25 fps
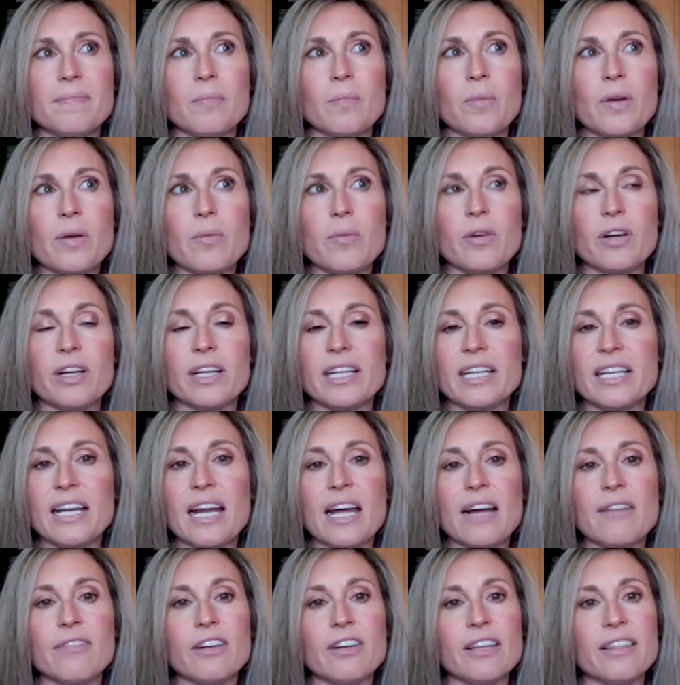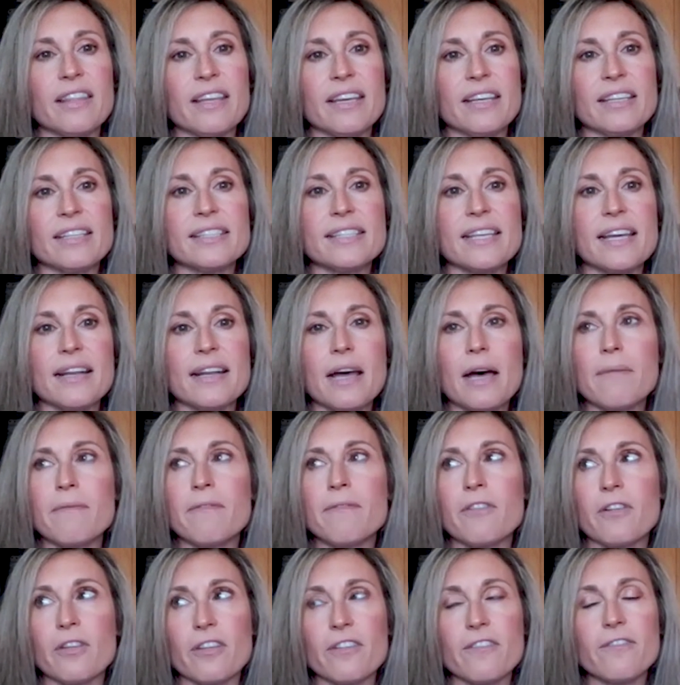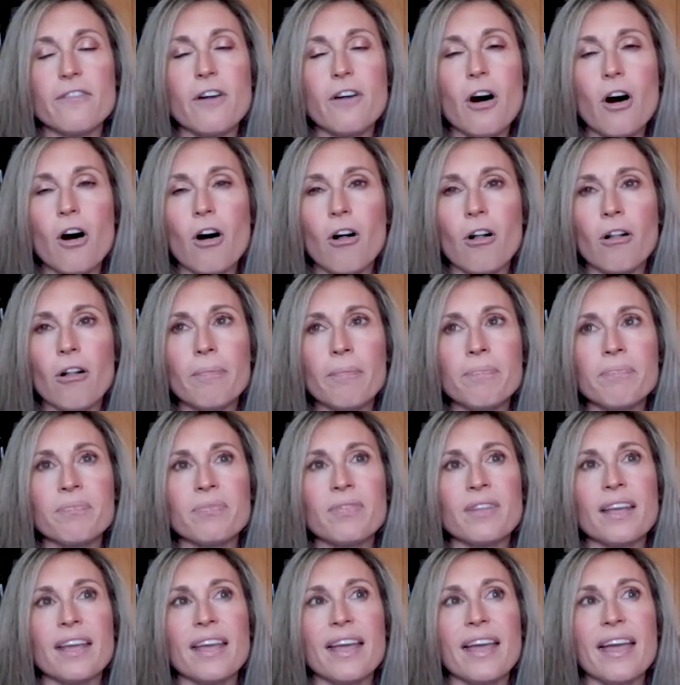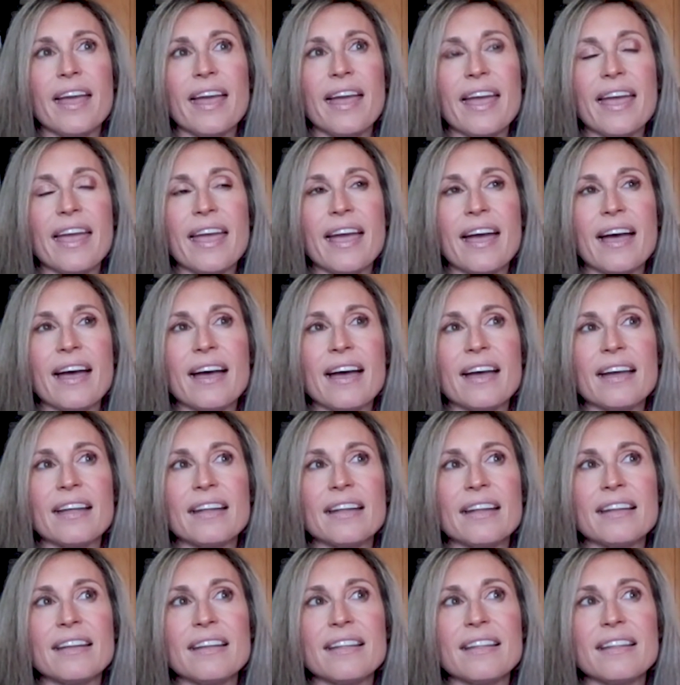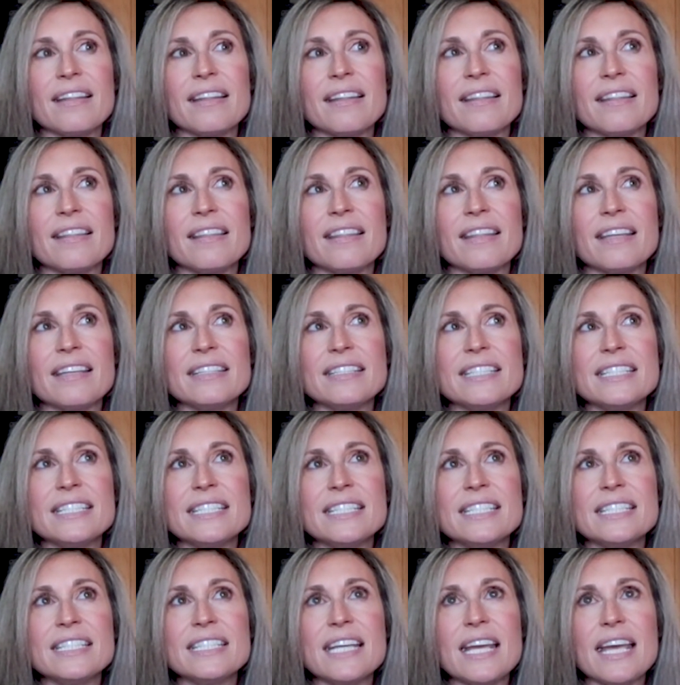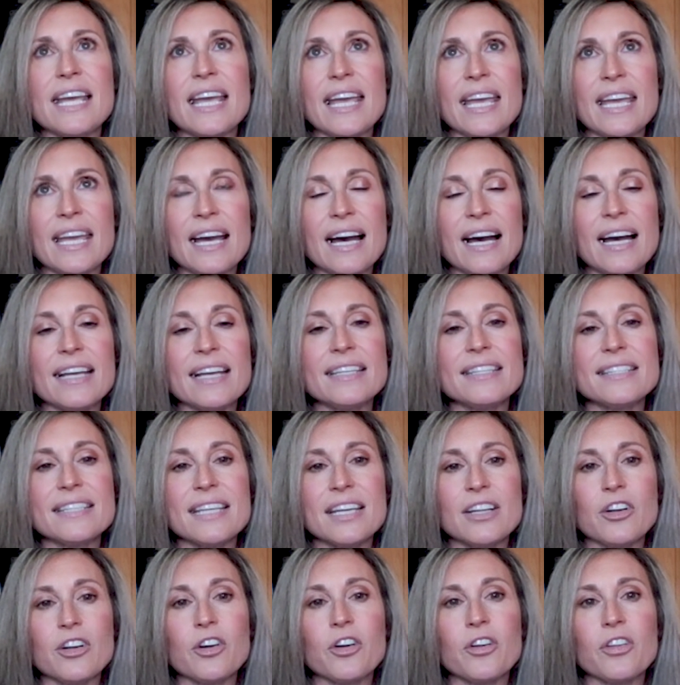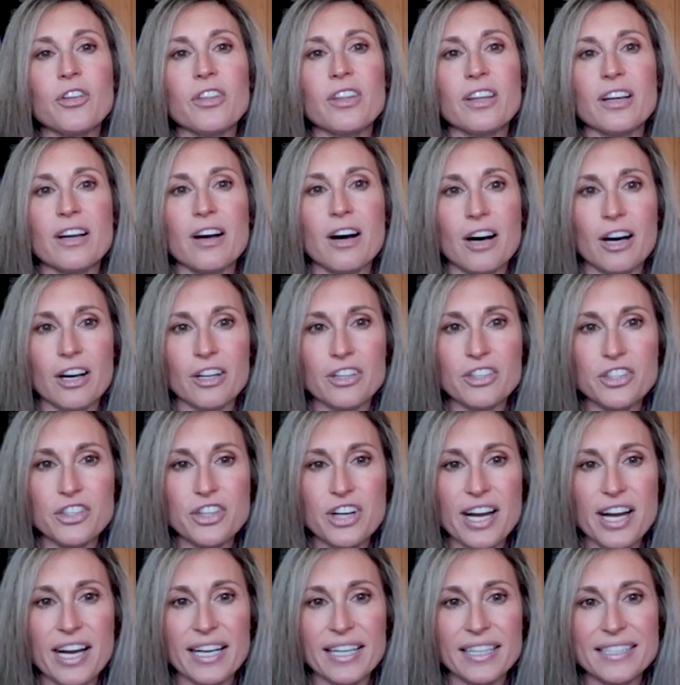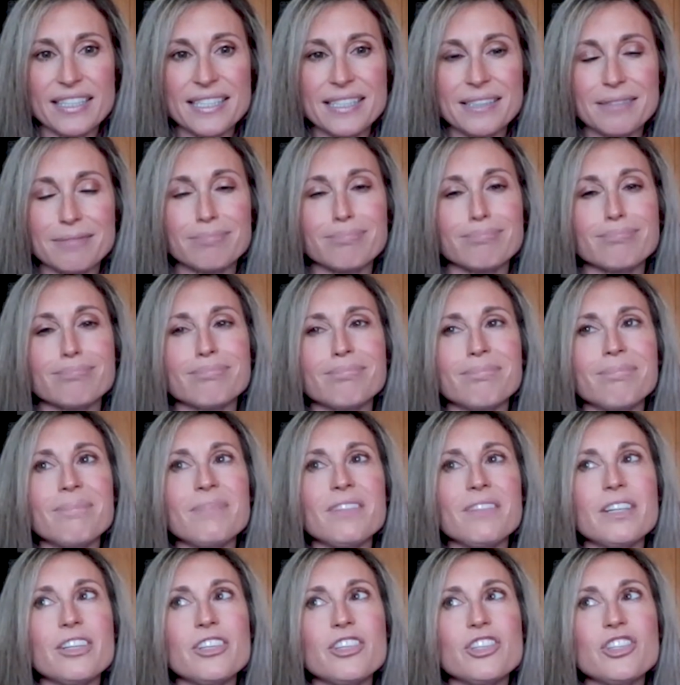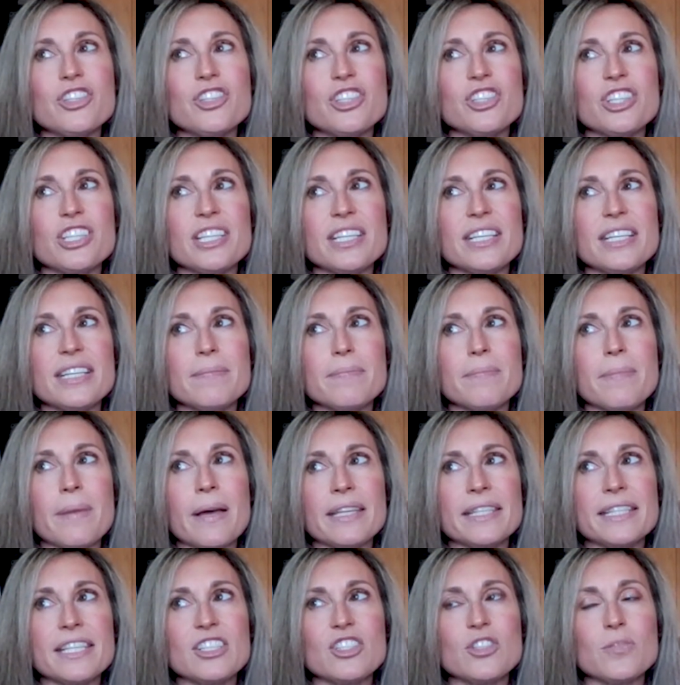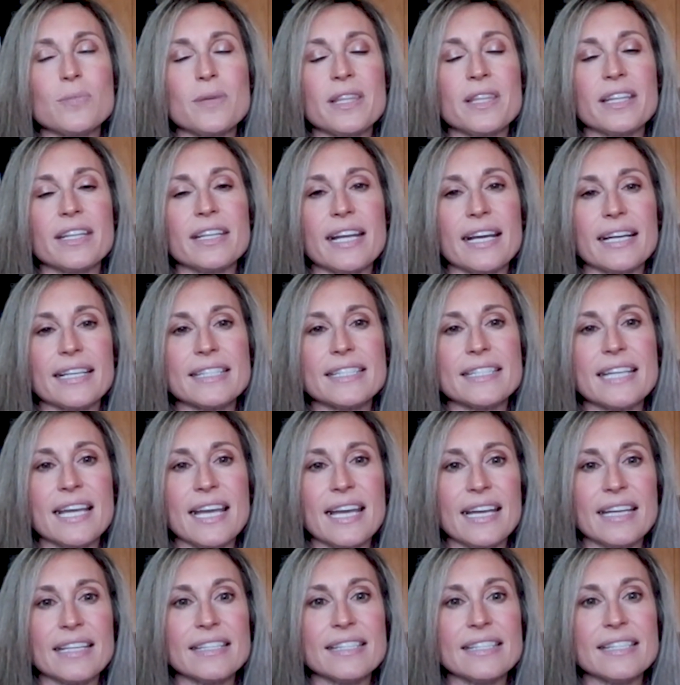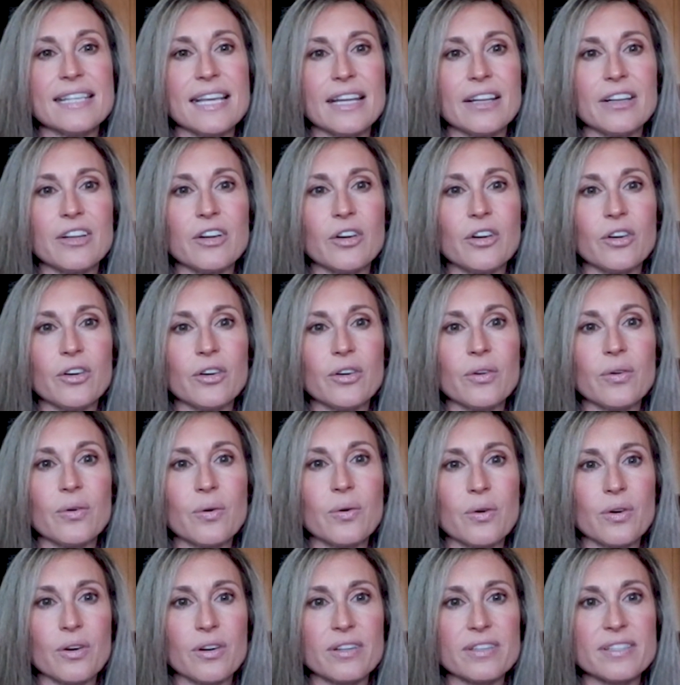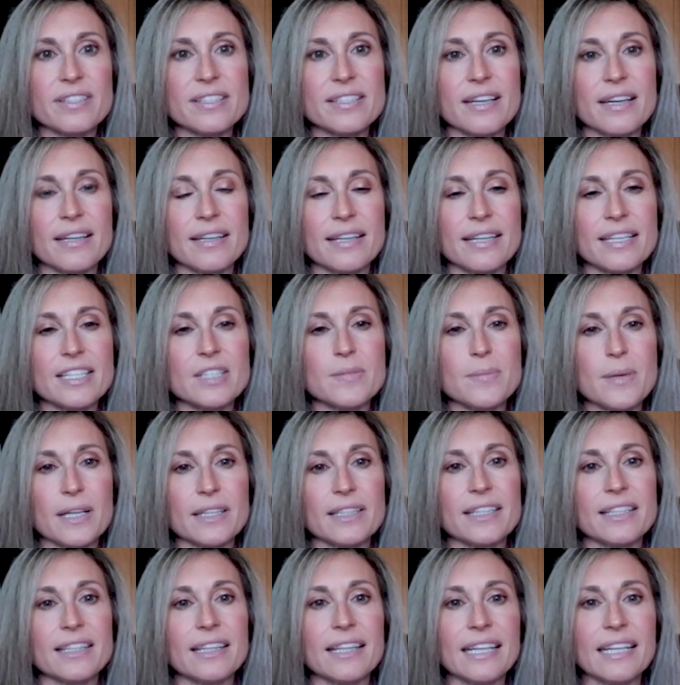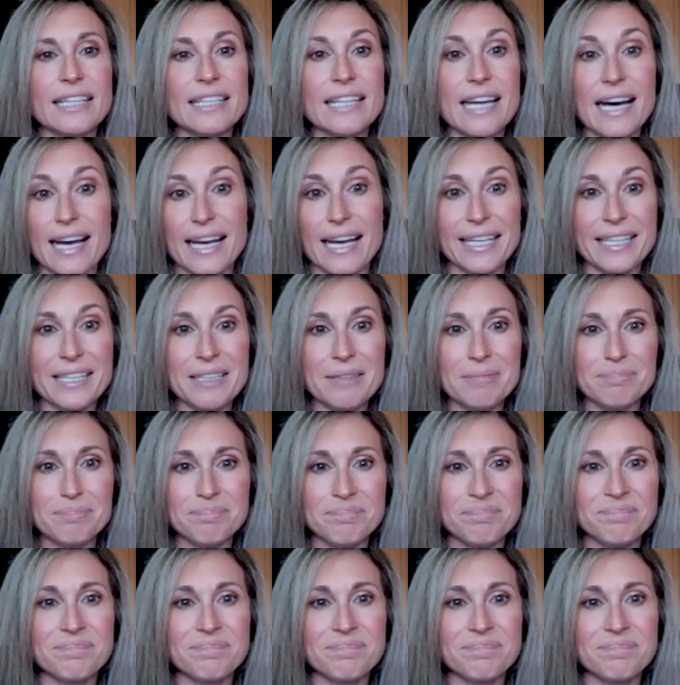we were getting everything set up for the fall. And the day I sent her the contract, she messaged me the next day and said her horse unexpectedly died.